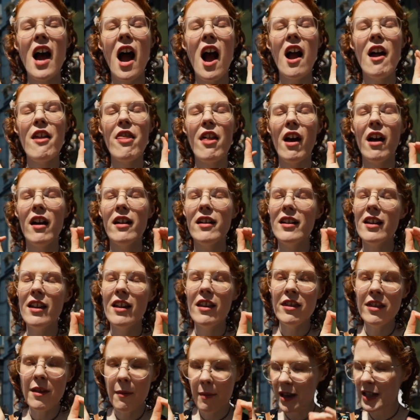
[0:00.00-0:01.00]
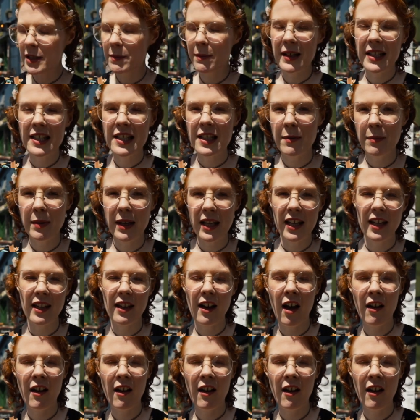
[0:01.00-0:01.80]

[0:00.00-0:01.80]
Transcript: are the, the best place to be.